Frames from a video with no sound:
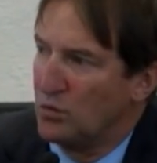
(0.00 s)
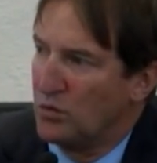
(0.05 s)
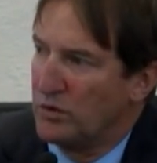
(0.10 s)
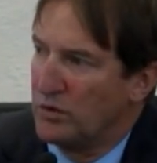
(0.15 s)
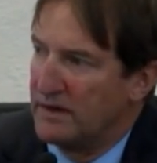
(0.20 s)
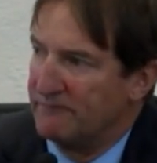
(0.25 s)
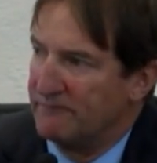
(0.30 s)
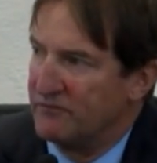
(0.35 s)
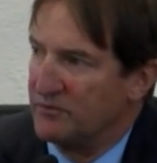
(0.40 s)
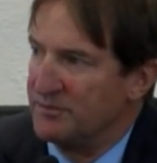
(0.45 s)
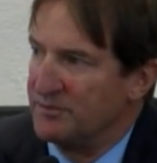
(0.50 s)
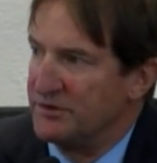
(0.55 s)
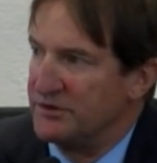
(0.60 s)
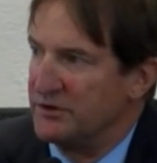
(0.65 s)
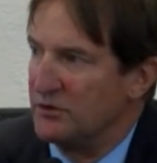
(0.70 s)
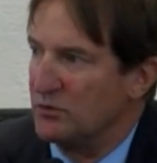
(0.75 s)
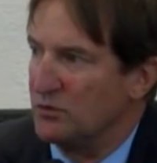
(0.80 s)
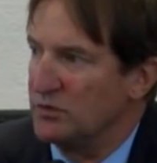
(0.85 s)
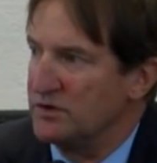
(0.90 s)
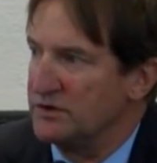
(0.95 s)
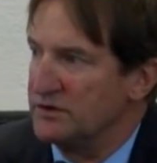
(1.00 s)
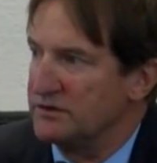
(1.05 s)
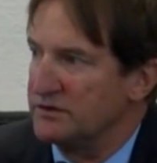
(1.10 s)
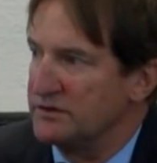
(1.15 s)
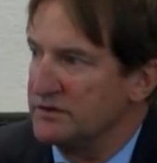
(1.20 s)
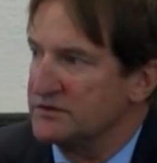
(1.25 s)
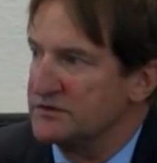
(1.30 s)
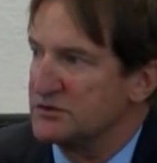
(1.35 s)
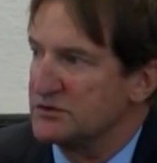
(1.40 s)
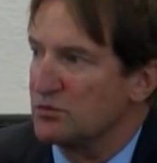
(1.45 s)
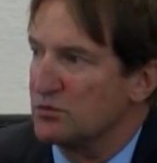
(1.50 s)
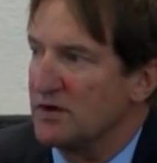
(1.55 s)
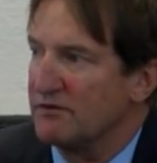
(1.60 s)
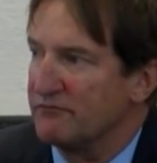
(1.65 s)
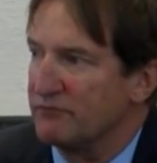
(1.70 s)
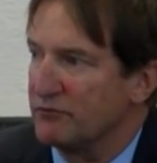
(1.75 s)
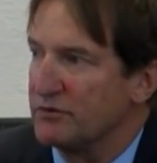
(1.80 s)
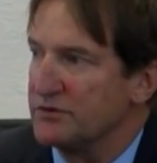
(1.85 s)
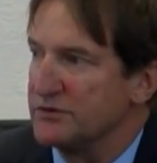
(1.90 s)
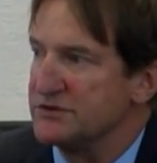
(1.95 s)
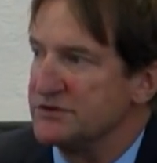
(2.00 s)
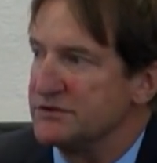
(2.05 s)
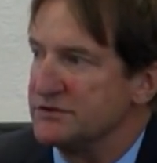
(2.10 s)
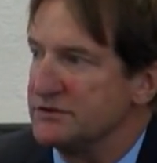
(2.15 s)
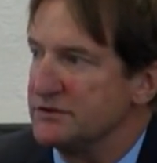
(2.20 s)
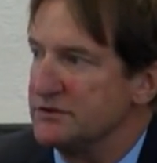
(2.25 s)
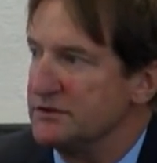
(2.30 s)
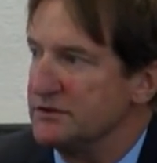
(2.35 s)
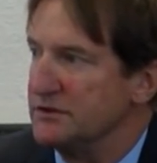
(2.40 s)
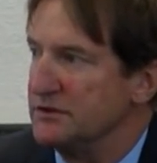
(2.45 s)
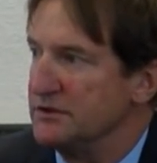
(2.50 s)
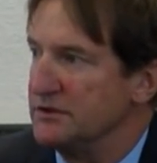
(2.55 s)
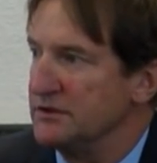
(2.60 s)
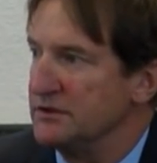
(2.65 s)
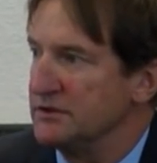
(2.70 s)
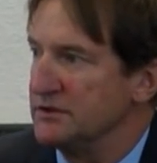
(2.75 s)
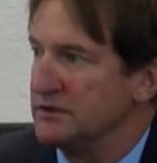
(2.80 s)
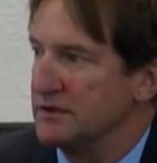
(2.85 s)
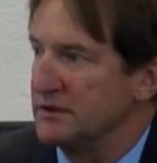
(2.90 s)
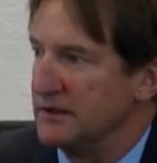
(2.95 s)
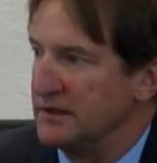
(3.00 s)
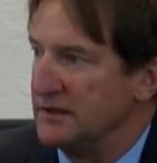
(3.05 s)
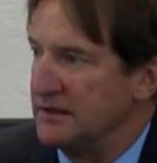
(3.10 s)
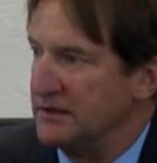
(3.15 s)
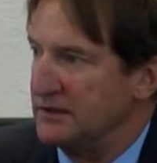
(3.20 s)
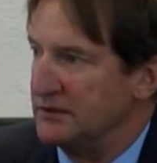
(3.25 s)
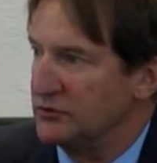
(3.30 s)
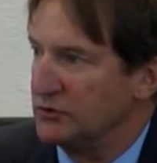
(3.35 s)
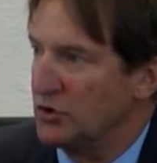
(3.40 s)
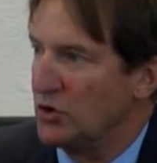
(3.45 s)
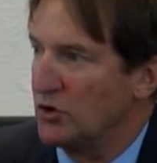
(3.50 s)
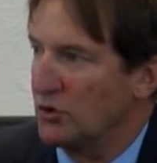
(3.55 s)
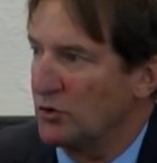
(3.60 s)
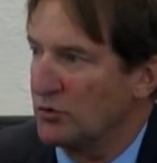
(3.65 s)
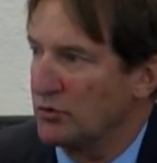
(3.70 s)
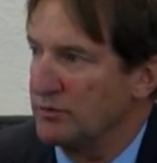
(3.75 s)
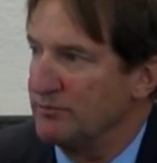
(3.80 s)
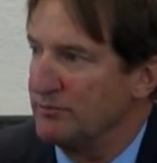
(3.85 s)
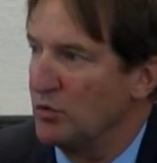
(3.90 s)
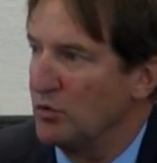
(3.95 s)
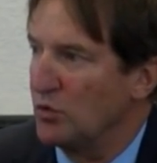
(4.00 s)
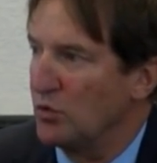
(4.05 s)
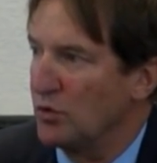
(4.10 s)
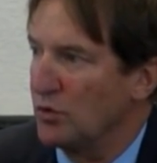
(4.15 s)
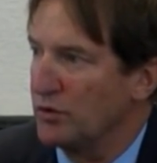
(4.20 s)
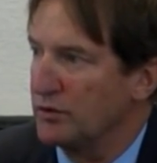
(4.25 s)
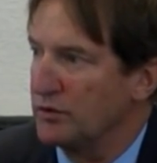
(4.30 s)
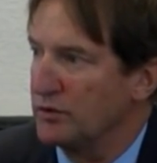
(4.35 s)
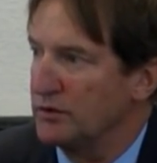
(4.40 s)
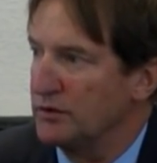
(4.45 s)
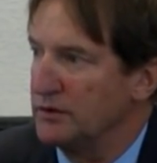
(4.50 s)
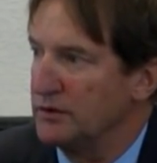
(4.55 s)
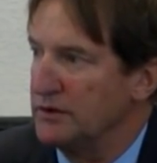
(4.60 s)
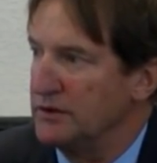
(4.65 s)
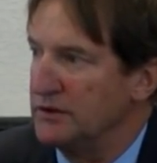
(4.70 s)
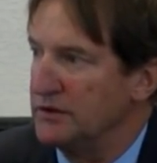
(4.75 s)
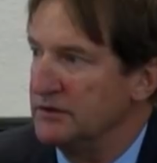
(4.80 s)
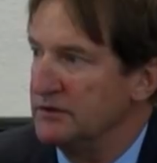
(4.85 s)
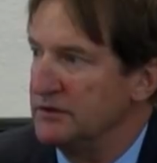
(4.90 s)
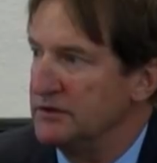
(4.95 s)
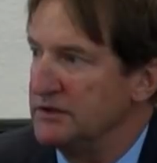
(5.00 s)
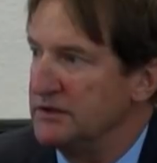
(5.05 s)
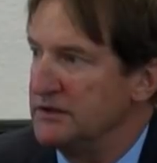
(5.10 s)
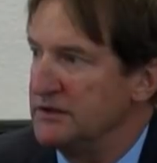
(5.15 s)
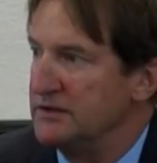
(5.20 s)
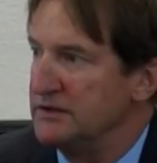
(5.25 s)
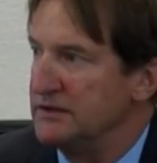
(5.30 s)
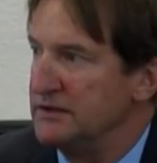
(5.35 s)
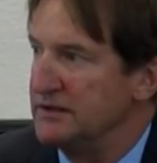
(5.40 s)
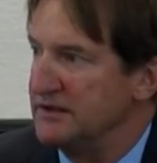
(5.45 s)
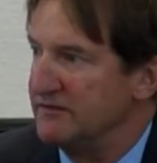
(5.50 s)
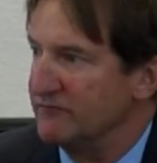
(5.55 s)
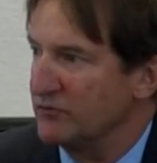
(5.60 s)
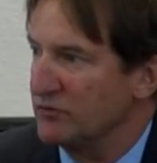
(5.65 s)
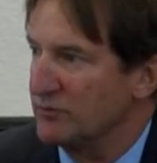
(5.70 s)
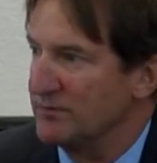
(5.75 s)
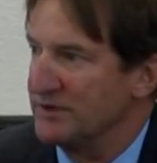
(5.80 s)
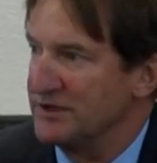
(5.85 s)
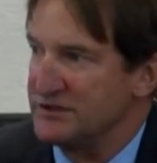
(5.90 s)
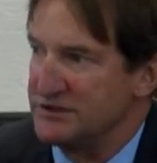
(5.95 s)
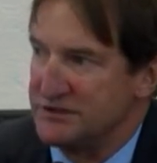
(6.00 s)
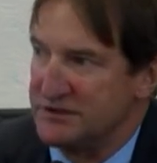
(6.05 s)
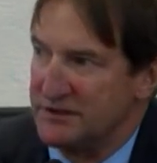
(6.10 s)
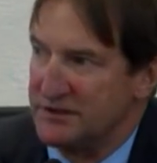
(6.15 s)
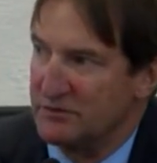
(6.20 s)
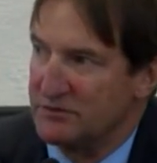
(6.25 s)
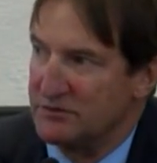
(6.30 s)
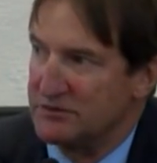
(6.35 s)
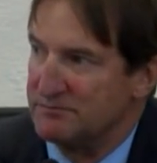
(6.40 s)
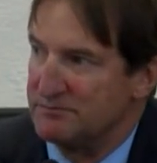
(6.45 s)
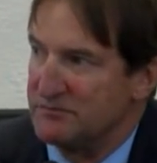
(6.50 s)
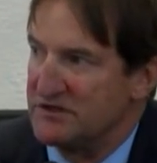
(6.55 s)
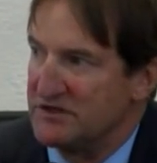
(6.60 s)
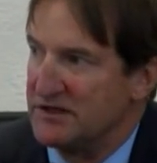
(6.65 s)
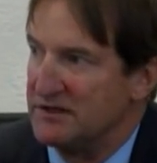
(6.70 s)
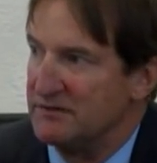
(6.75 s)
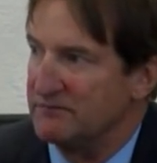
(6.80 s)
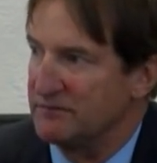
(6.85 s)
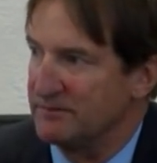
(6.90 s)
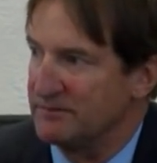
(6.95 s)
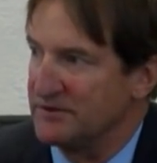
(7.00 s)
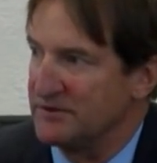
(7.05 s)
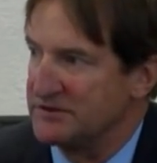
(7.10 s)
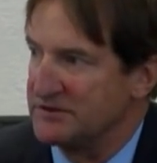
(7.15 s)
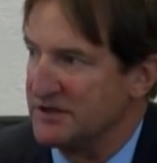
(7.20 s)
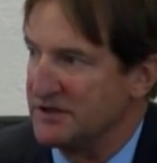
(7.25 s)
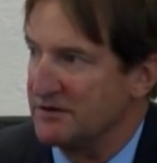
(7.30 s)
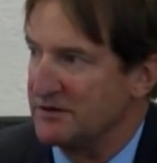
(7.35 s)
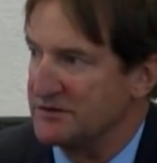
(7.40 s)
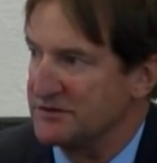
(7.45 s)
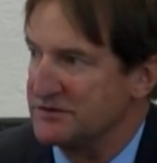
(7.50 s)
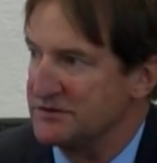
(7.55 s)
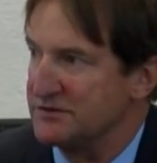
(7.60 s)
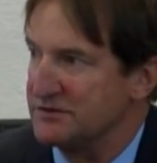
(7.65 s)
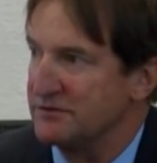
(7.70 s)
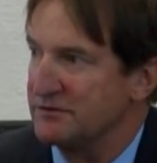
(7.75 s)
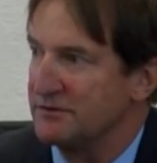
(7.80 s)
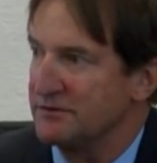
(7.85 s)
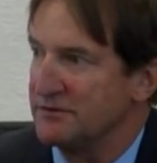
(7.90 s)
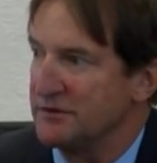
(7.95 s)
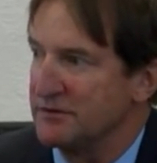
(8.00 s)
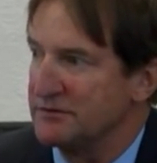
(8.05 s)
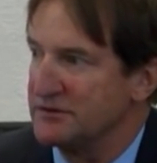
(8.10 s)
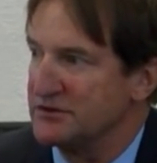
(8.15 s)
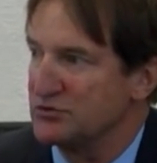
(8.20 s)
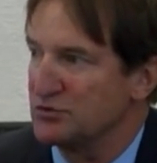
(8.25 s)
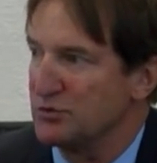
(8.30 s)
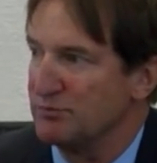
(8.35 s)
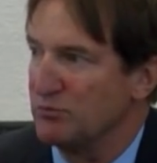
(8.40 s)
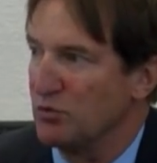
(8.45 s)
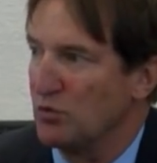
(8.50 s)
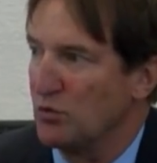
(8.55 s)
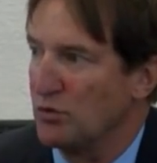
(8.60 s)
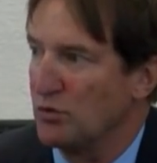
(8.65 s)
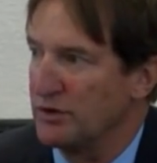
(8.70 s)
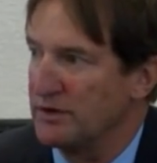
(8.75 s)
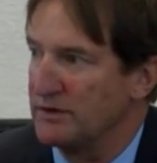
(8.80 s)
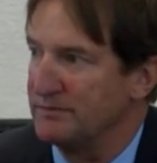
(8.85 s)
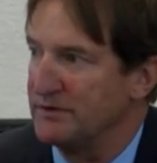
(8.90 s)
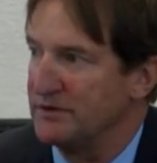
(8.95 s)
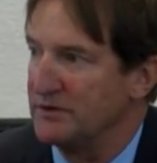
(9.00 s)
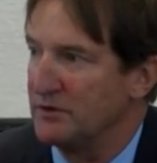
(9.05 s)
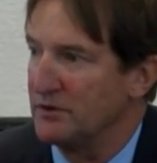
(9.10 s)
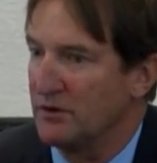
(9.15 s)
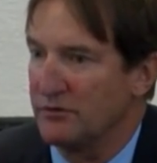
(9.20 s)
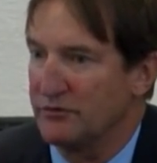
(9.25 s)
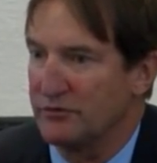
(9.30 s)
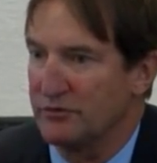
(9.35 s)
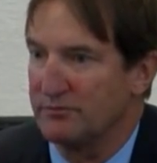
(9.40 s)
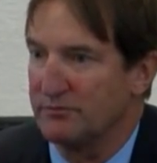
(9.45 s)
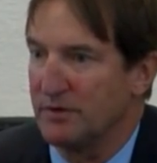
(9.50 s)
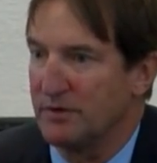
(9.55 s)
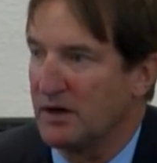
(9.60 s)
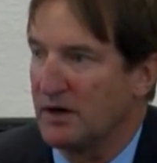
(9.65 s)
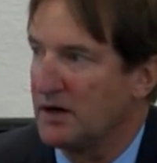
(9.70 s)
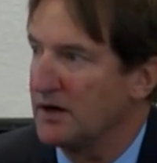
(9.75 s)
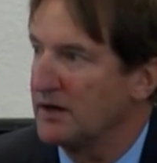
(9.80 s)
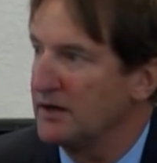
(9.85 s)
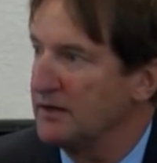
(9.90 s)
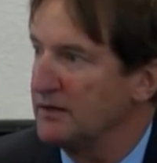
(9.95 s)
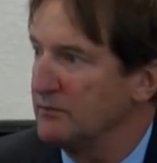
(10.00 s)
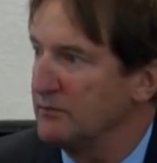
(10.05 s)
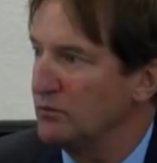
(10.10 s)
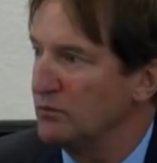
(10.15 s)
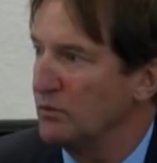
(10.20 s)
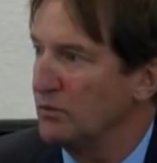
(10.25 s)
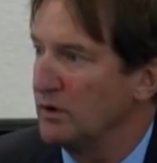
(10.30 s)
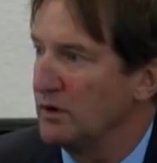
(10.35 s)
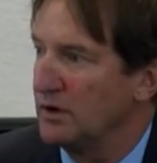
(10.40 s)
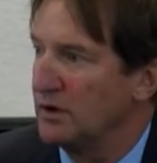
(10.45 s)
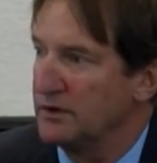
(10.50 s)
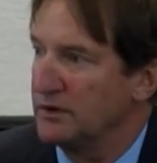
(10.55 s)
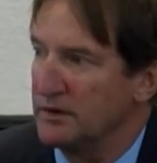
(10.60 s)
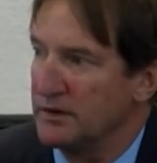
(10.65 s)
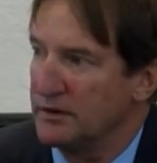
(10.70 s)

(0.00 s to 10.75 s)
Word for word: What I'm familiar with is a reference in a longer report in the information that was obtained from the Tara Center and that this report had been authored by uh,